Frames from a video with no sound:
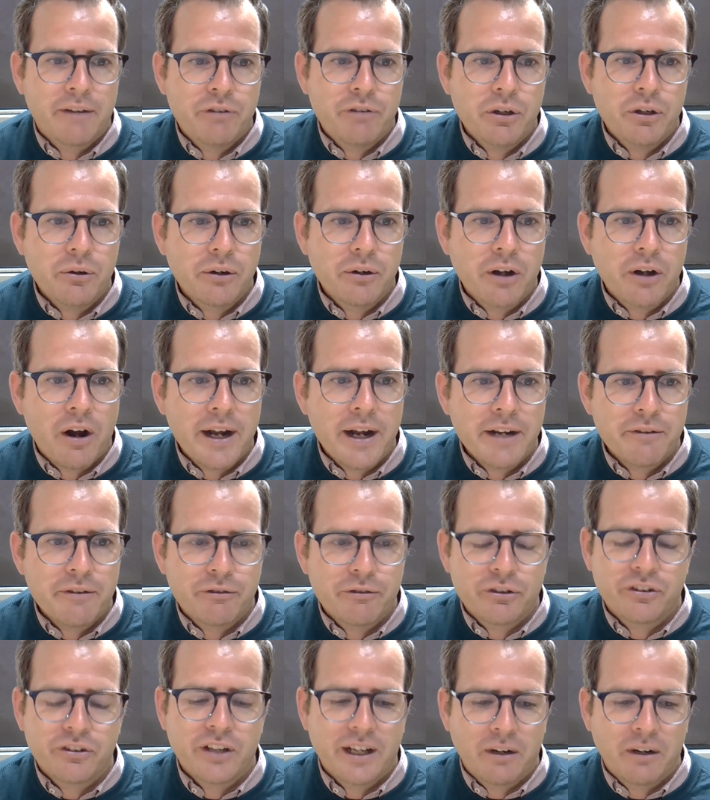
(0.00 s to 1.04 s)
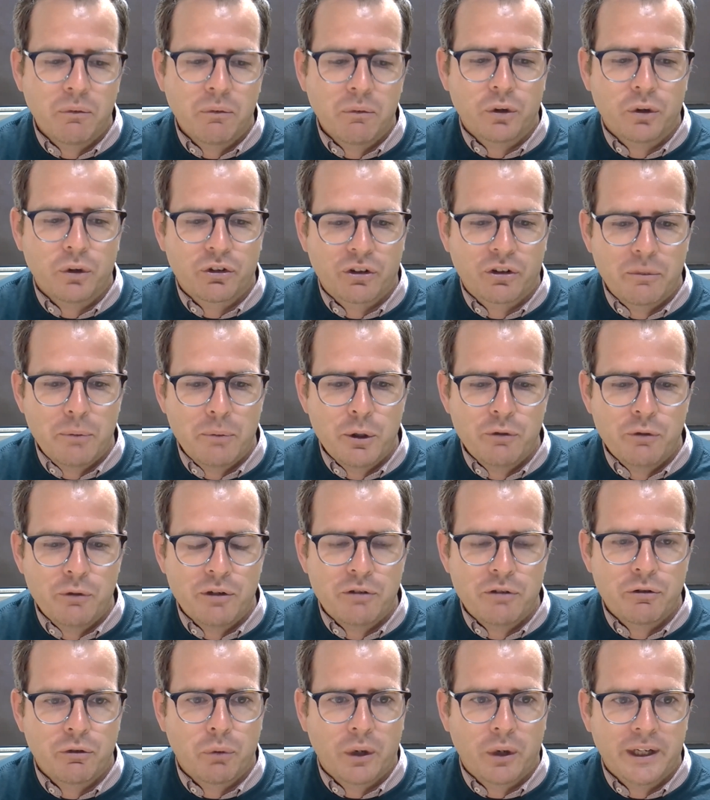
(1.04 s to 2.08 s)
if you kind of sit and watch the movie
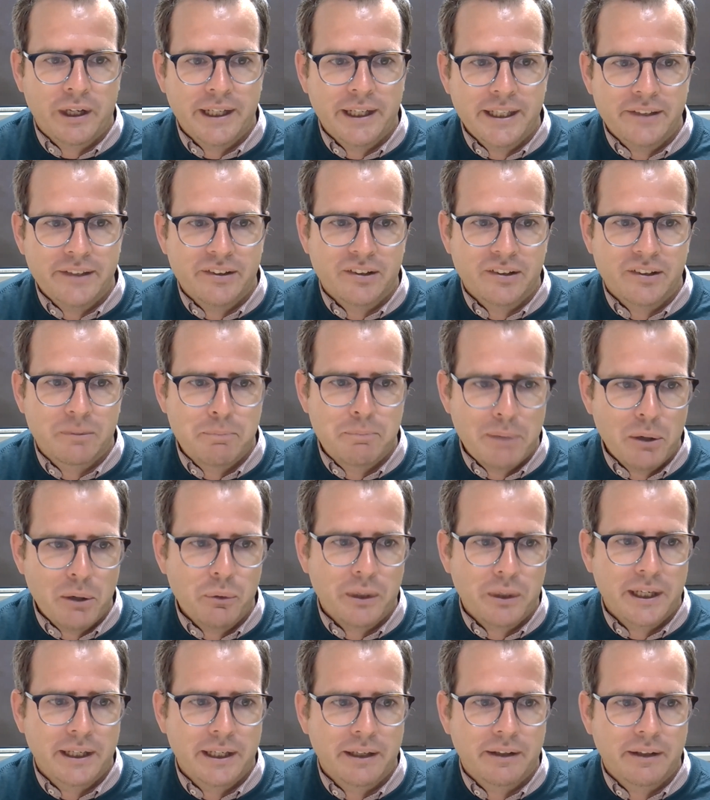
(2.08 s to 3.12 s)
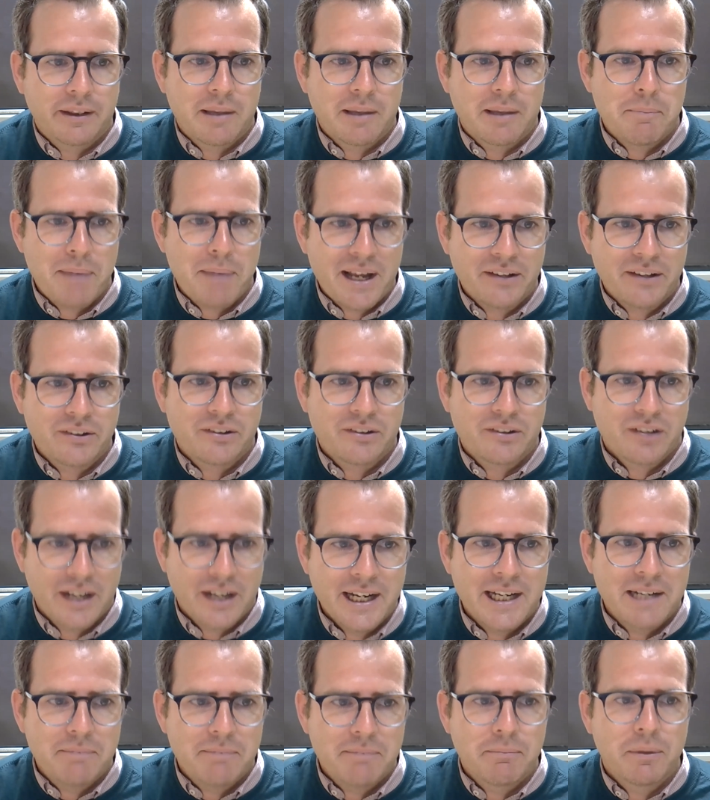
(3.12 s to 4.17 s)
for what it is it's building the best
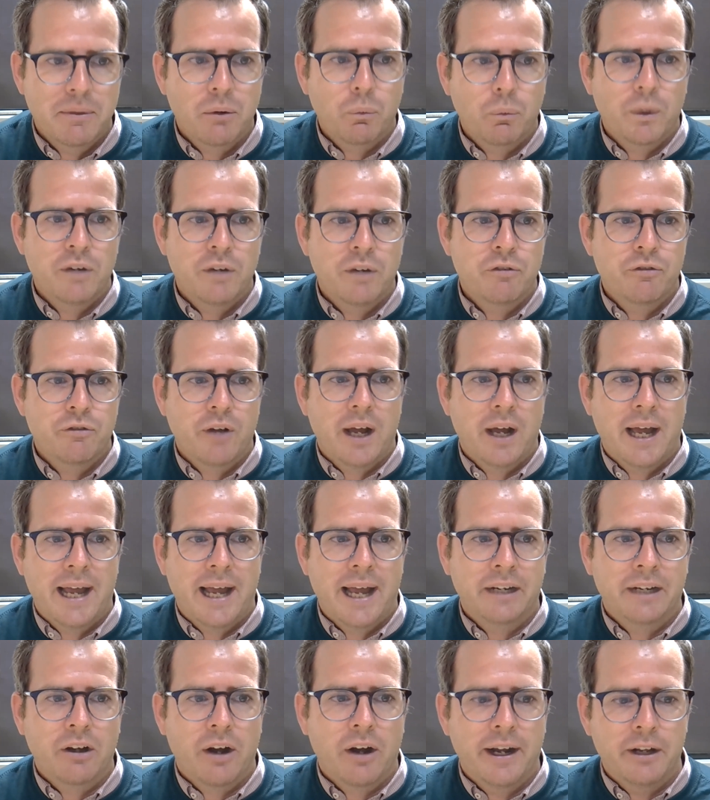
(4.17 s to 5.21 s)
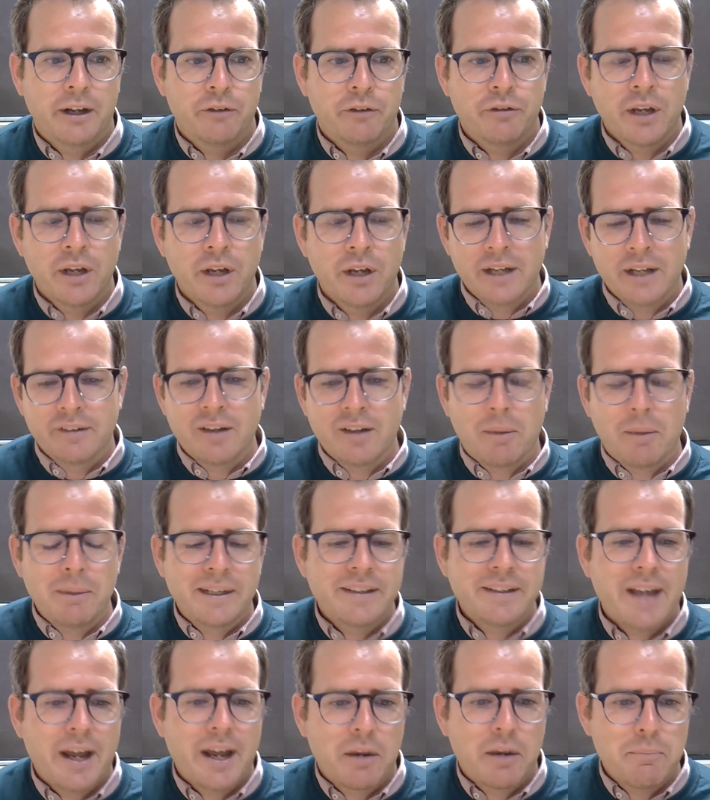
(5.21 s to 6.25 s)
team with uh, and kind of
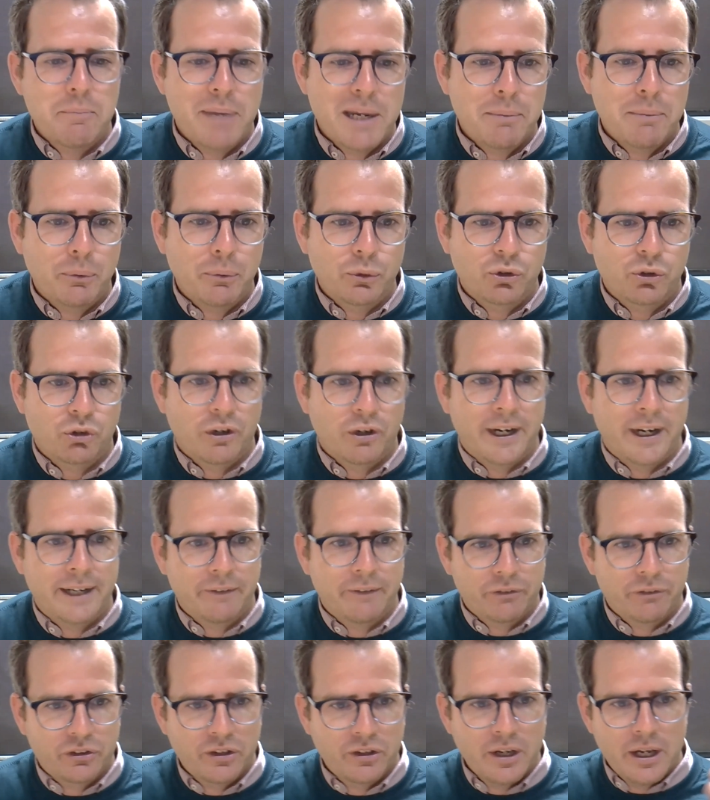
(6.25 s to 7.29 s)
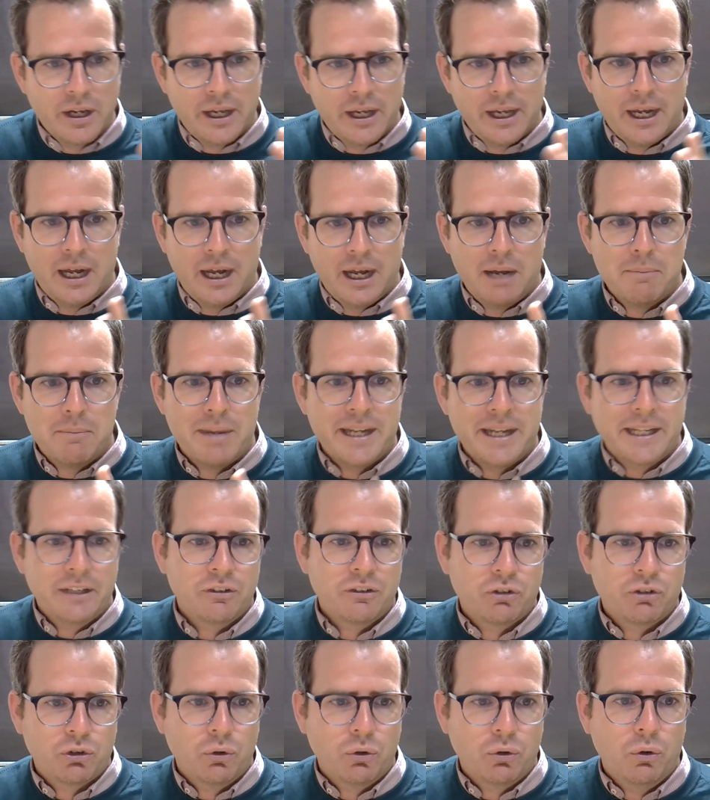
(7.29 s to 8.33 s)
doubling down on people's strengths uh,
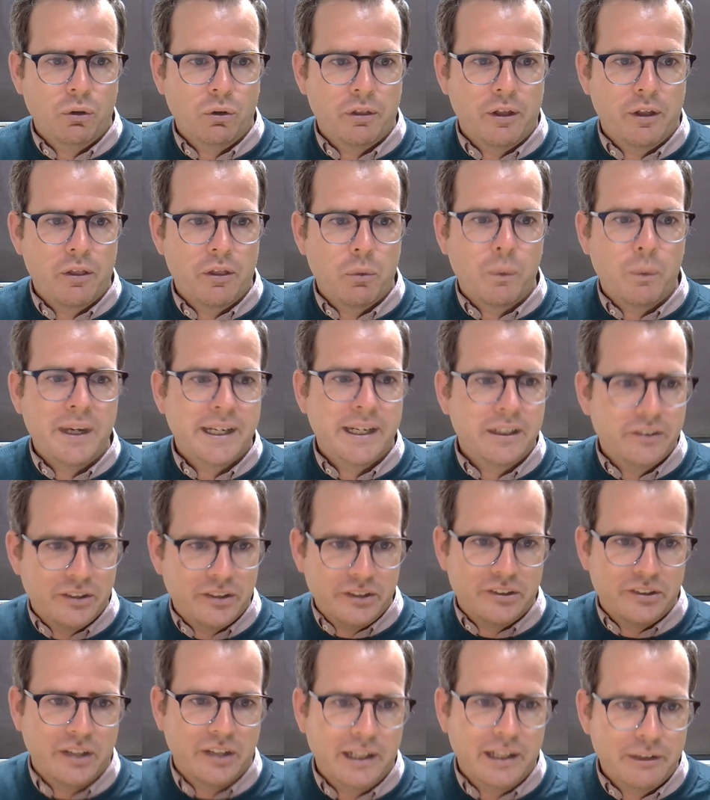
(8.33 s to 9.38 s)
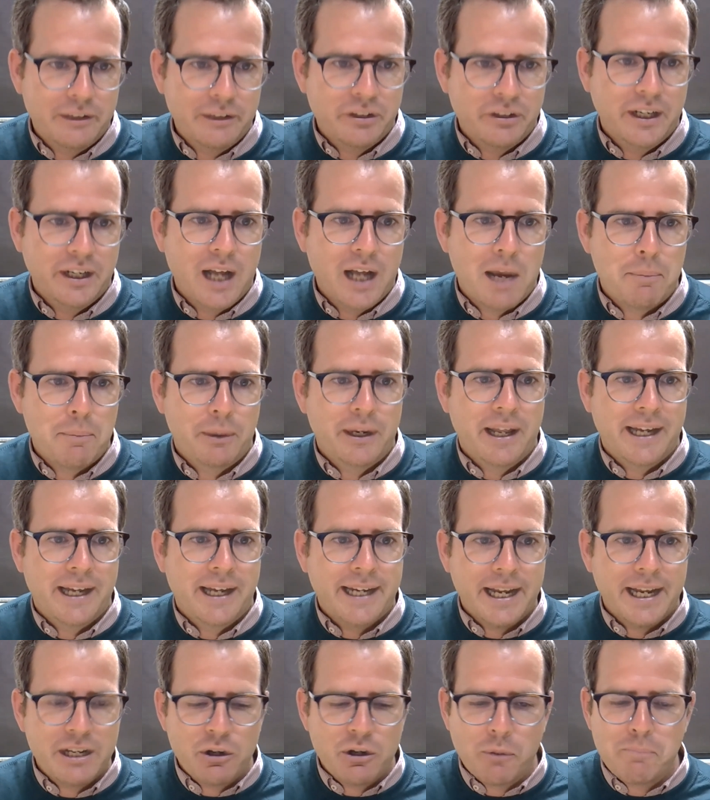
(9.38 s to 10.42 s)
making sure that the weaknesses are lifted up and
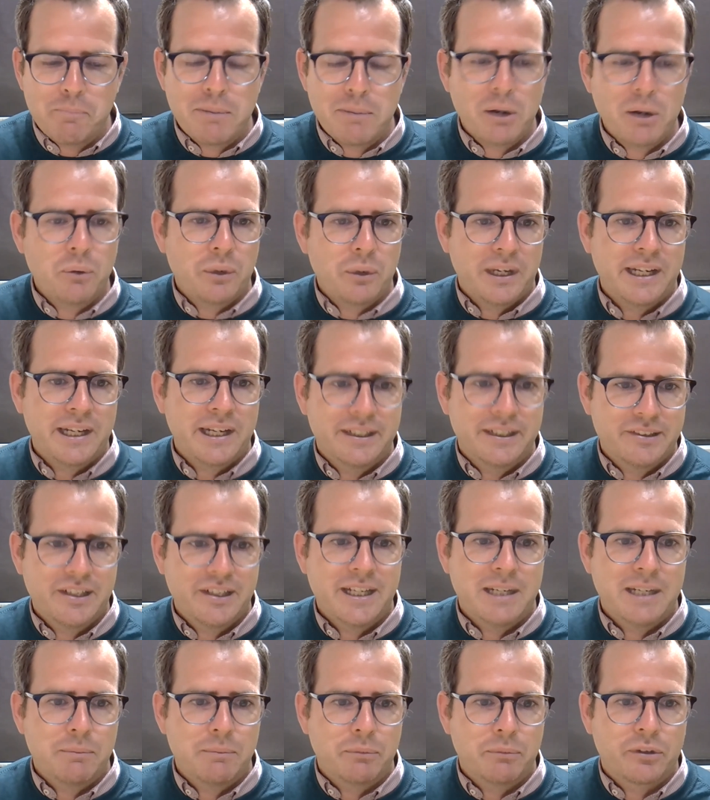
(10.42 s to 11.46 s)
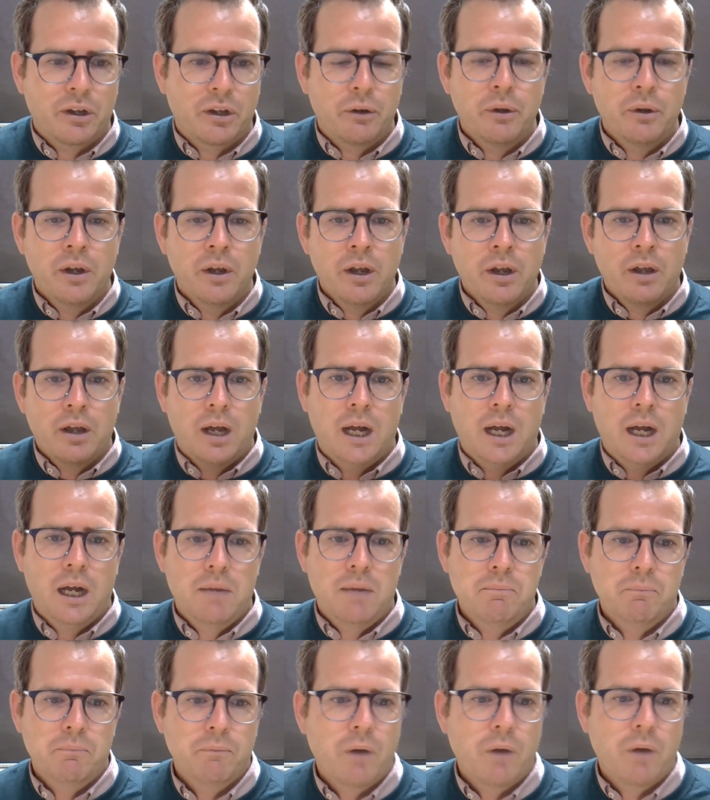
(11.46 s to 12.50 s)
again you're building a team so
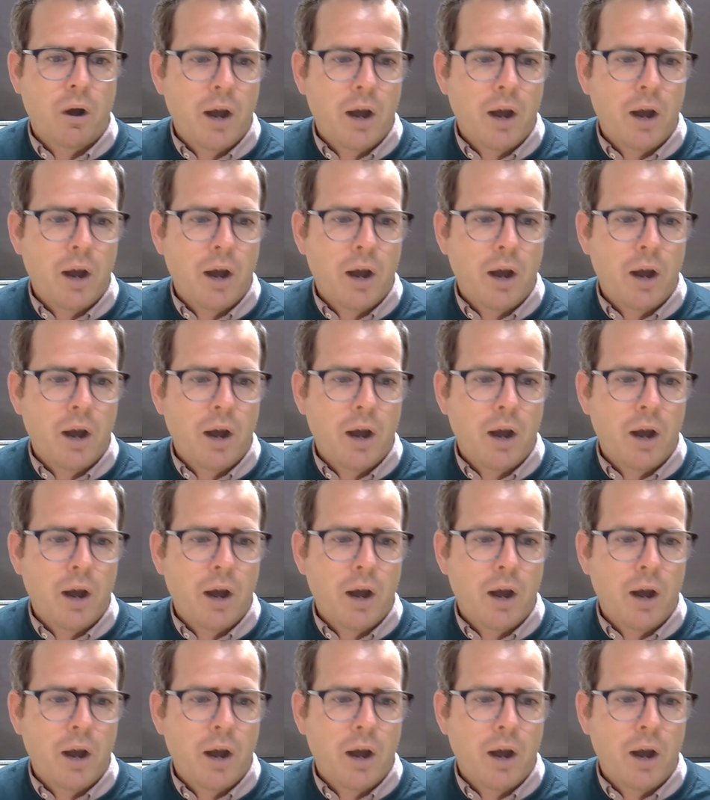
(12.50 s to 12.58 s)
um,